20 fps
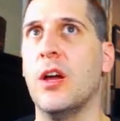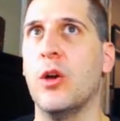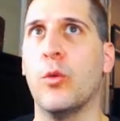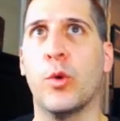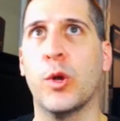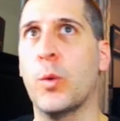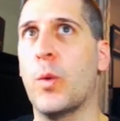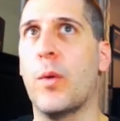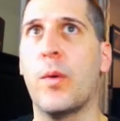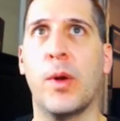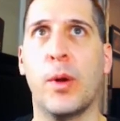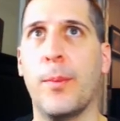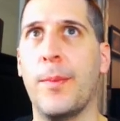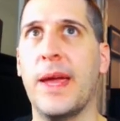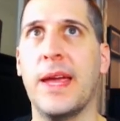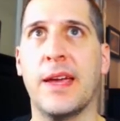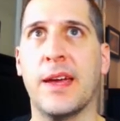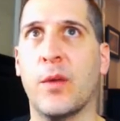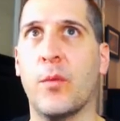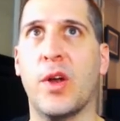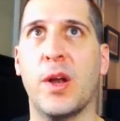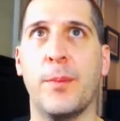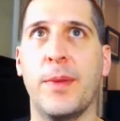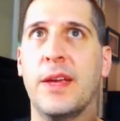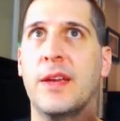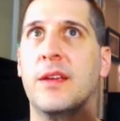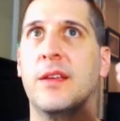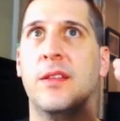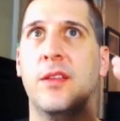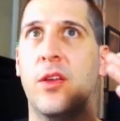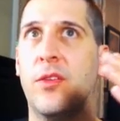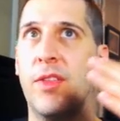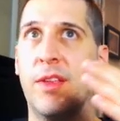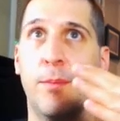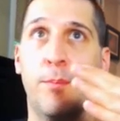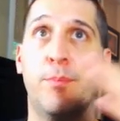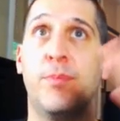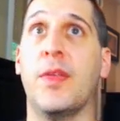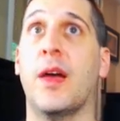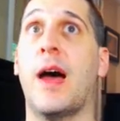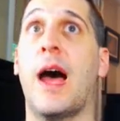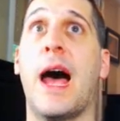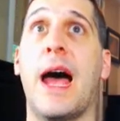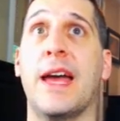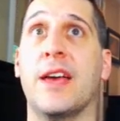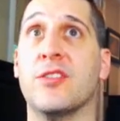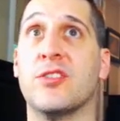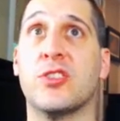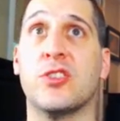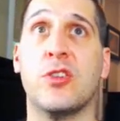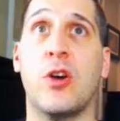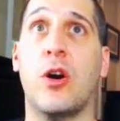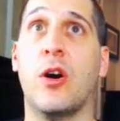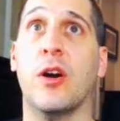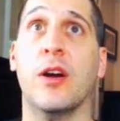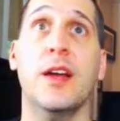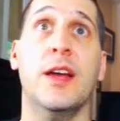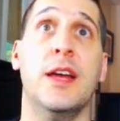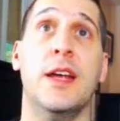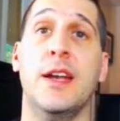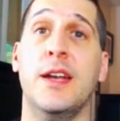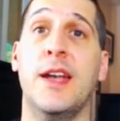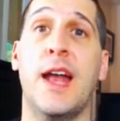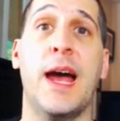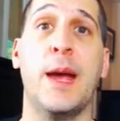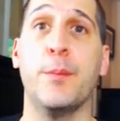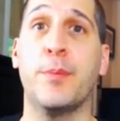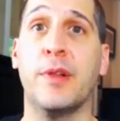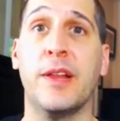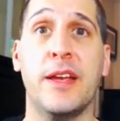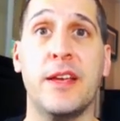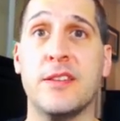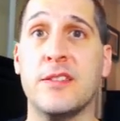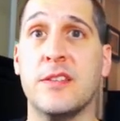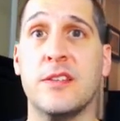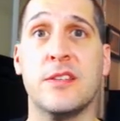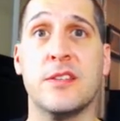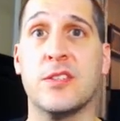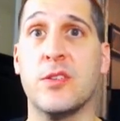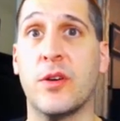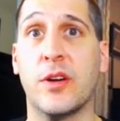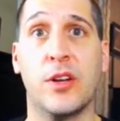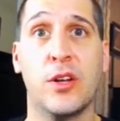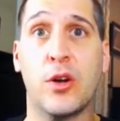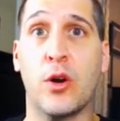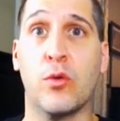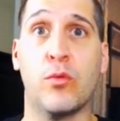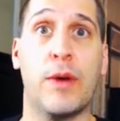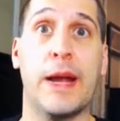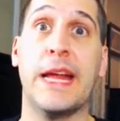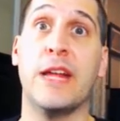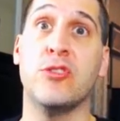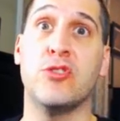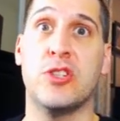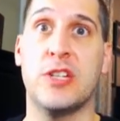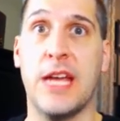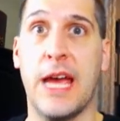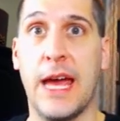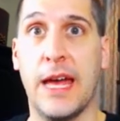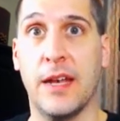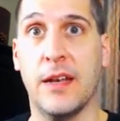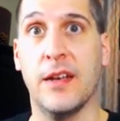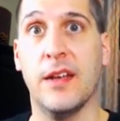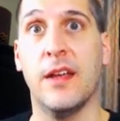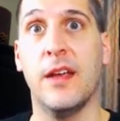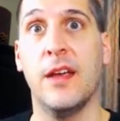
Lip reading: What do I want to make? I want to make the highest star. 9 places, so I'm going to go range 10.